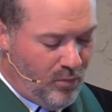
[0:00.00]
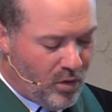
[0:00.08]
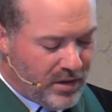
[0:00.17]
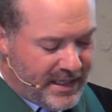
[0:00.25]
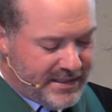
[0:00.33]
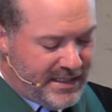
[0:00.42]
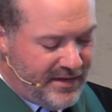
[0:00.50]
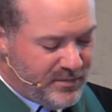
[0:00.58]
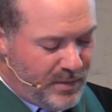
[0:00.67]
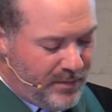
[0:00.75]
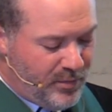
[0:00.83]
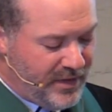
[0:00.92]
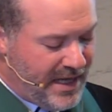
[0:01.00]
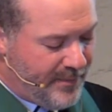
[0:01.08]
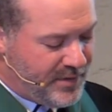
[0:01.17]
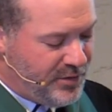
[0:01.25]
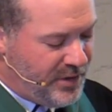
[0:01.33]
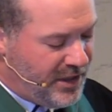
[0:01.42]
Border Links gives people the
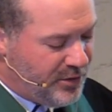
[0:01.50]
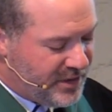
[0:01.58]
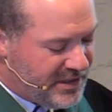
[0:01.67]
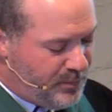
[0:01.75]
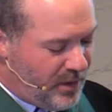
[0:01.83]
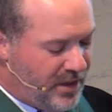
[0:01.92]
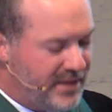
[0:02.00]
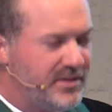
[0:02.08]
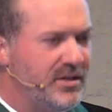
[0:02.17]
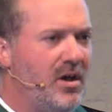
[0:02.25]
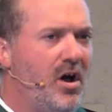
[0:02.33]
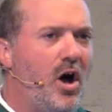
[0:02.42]
opportunity to experience